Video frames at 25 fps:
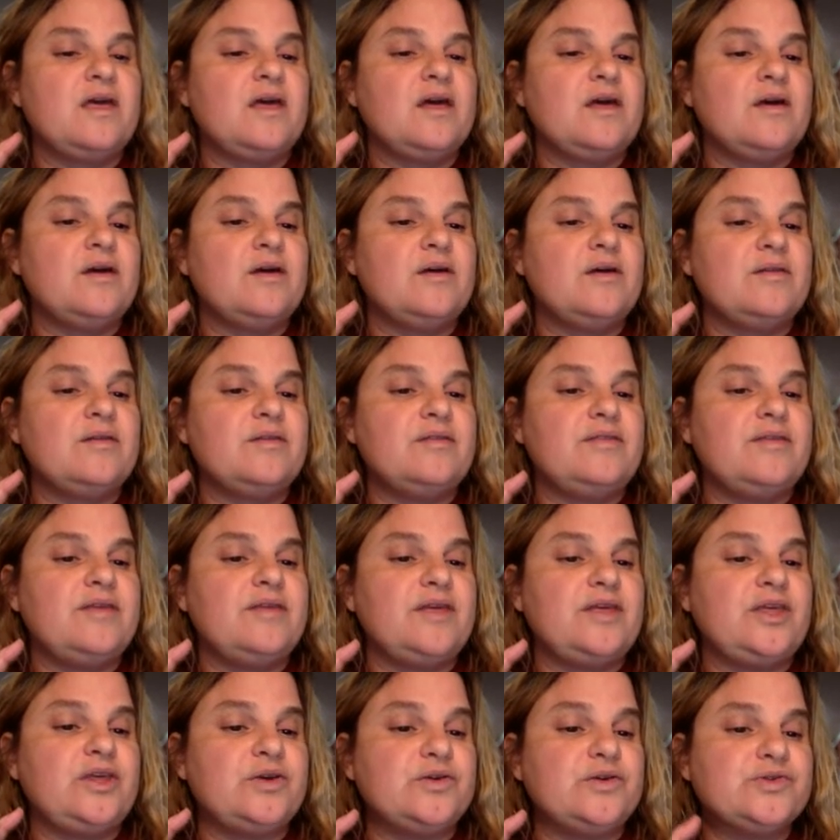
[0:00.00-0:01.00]

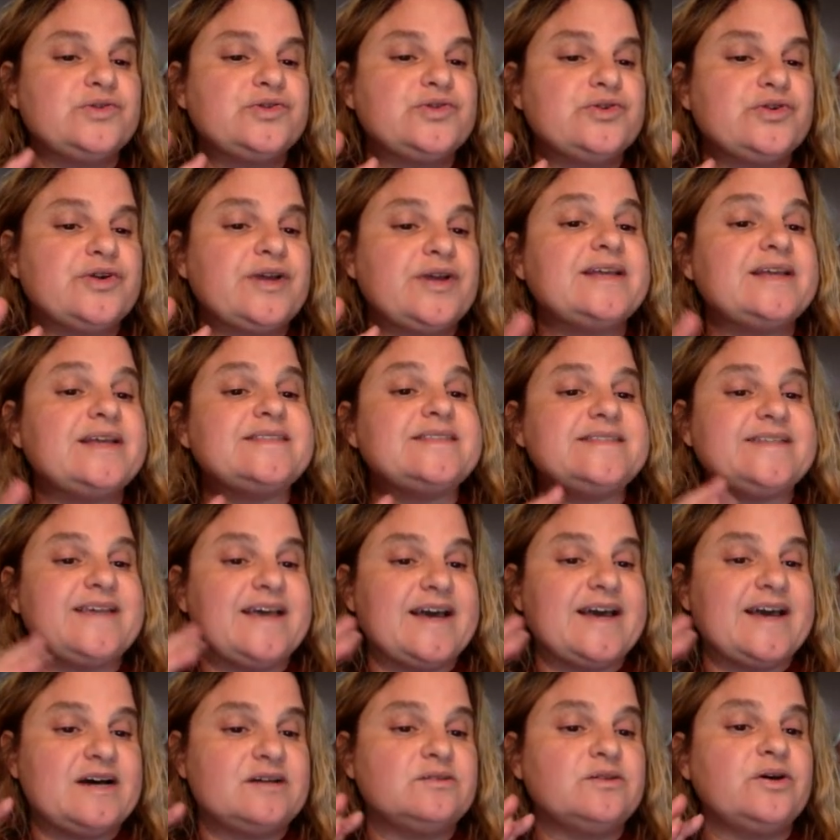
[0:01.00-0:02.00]
user can
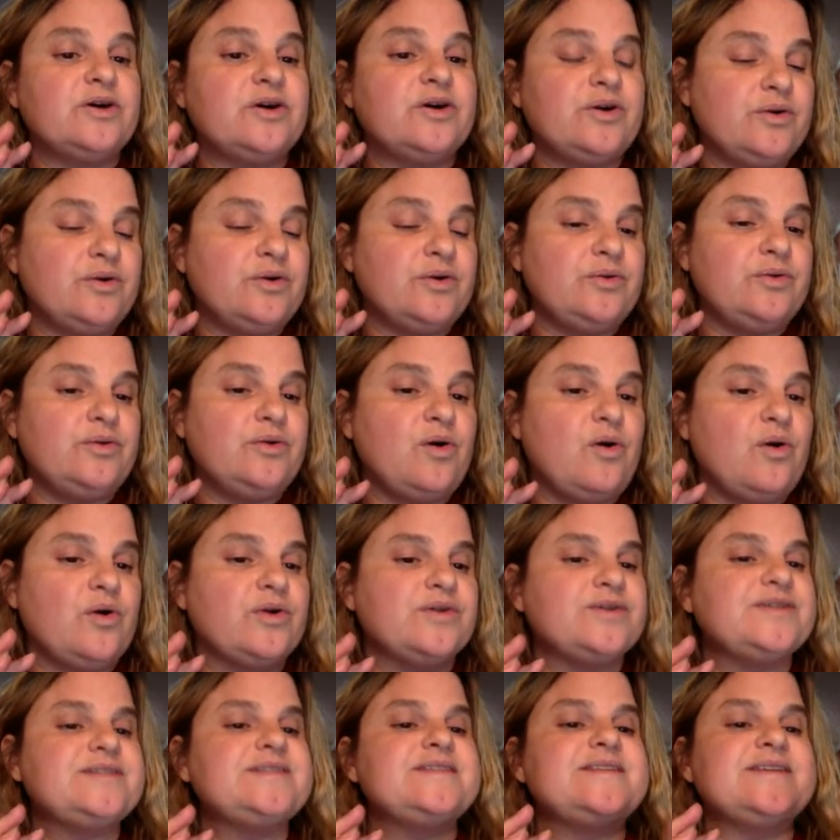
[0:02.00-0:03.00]
download or
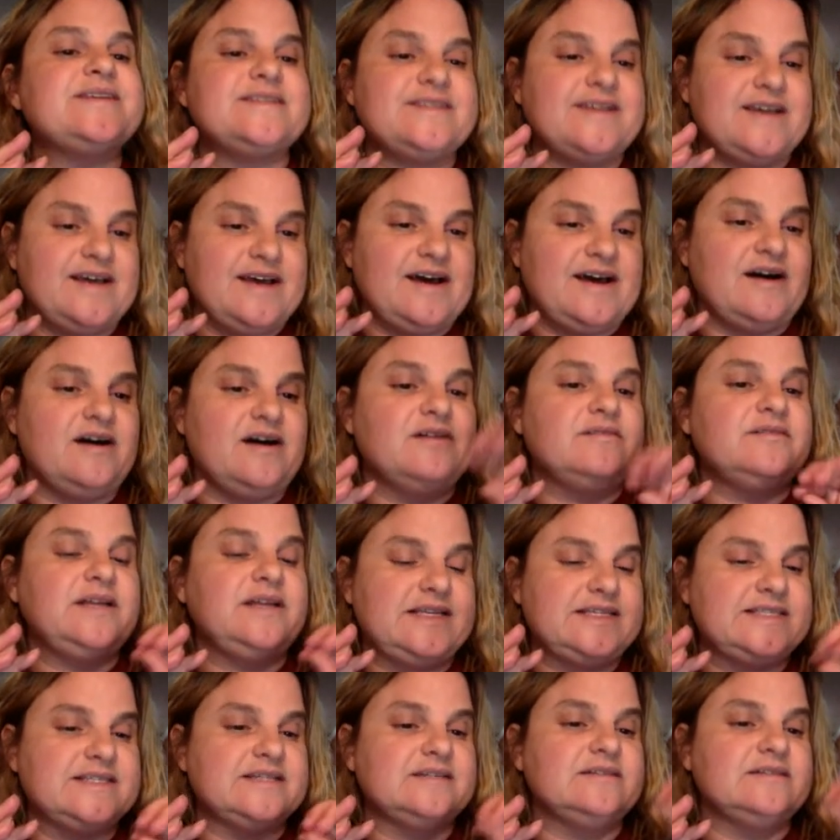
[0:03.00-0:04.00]
send out
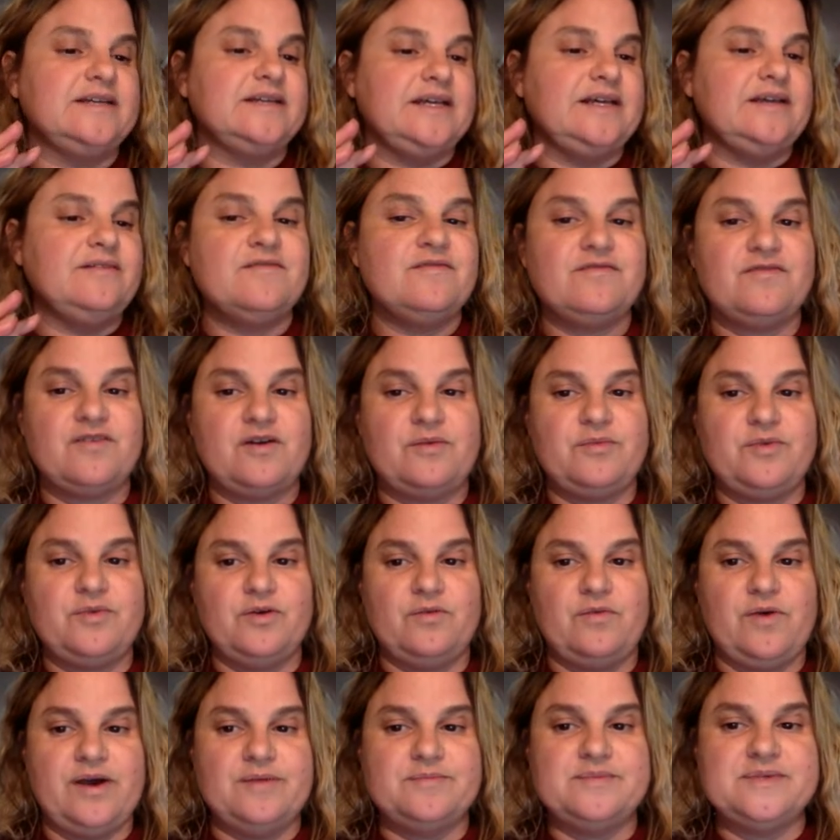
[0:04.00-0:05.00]
easily from your
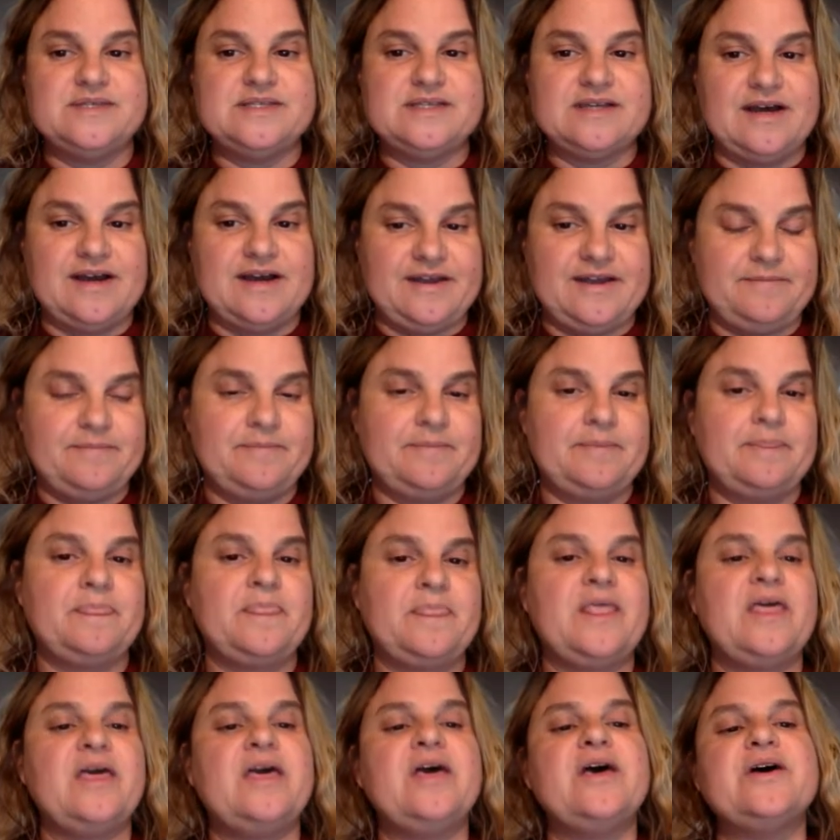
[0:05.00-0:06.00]
website.
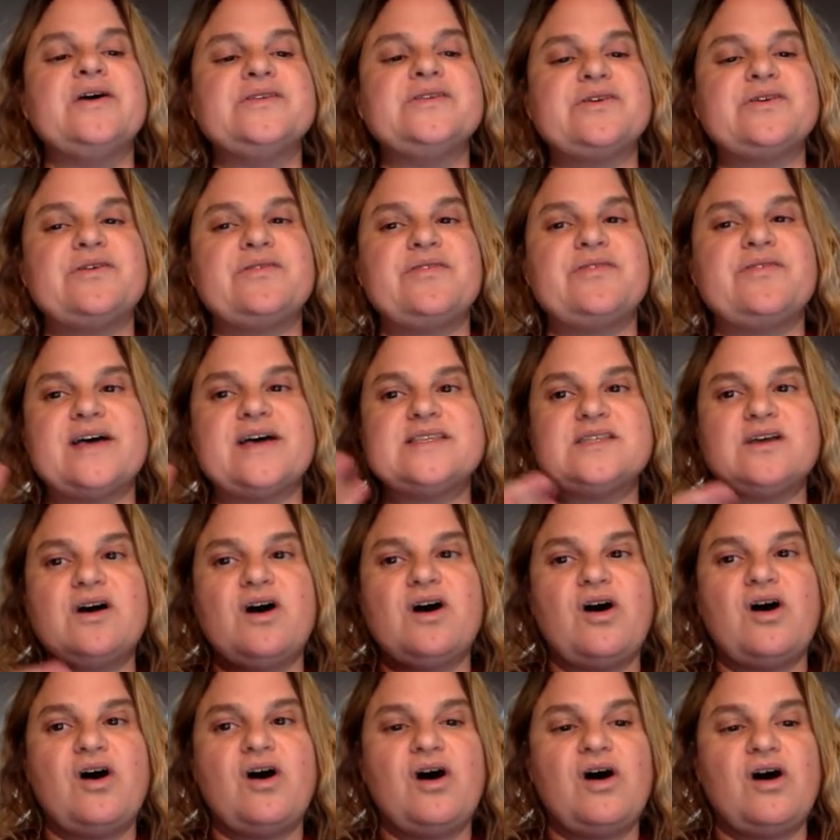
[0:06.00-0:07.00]
So that's
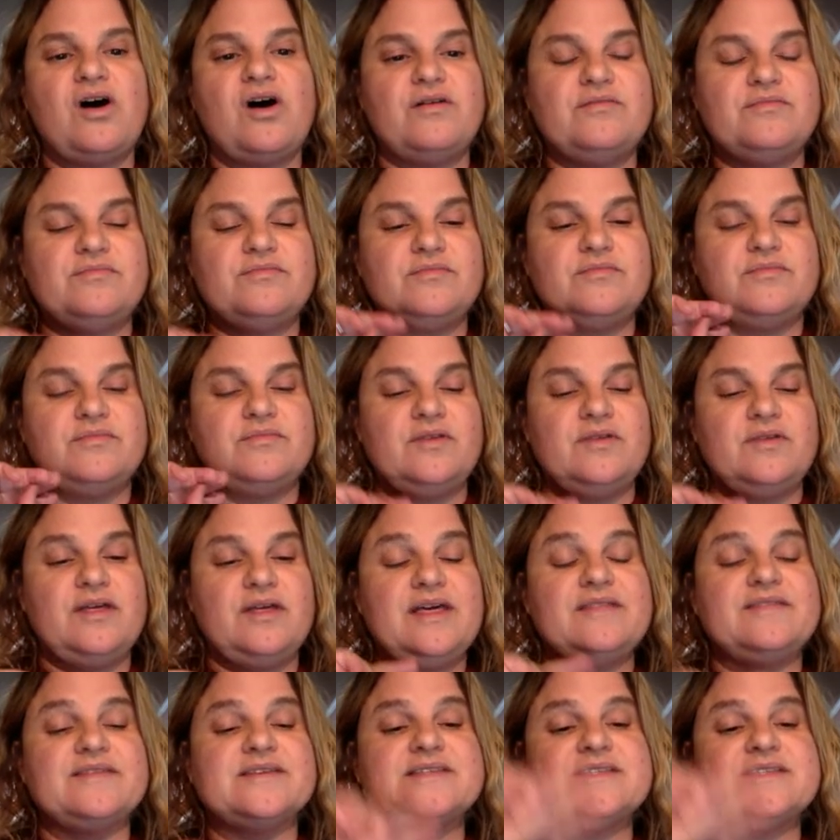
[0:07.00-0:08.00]
all in the
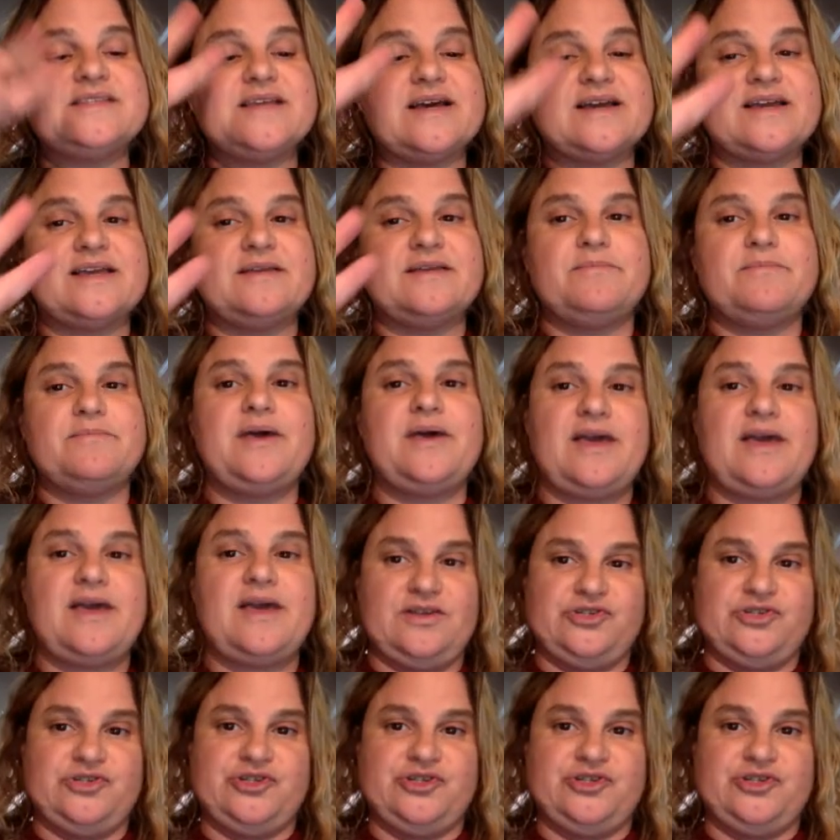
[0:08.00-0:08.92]
second page.